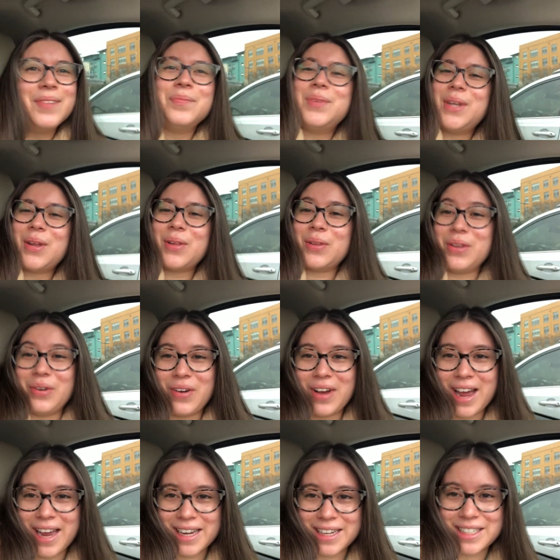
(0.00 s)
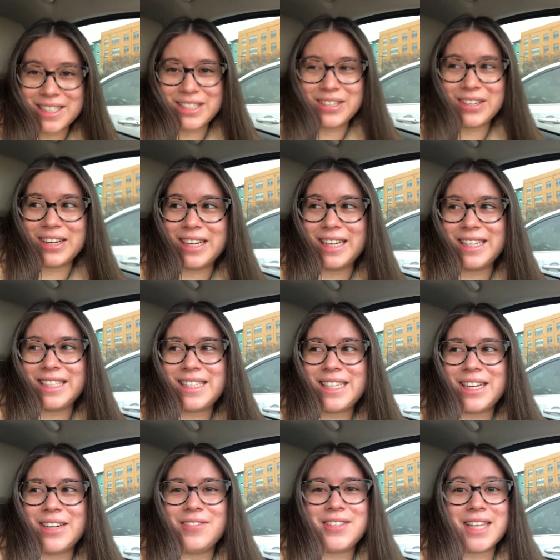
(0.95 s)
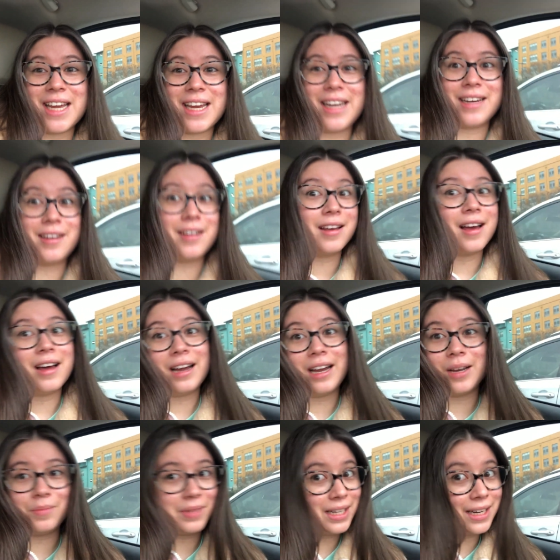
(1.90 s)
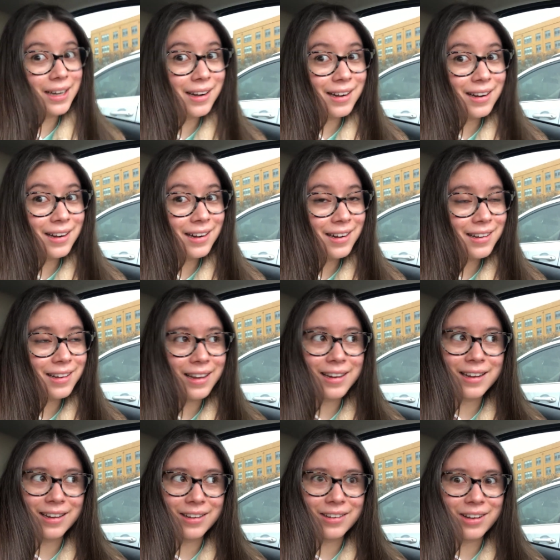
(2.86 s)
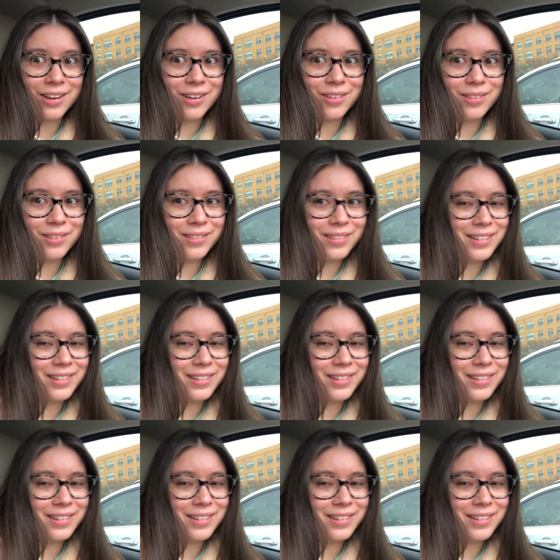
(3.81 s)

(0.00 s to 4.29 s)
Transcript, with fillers: Being a little extra. Instead of saying, I'm here, like, hello?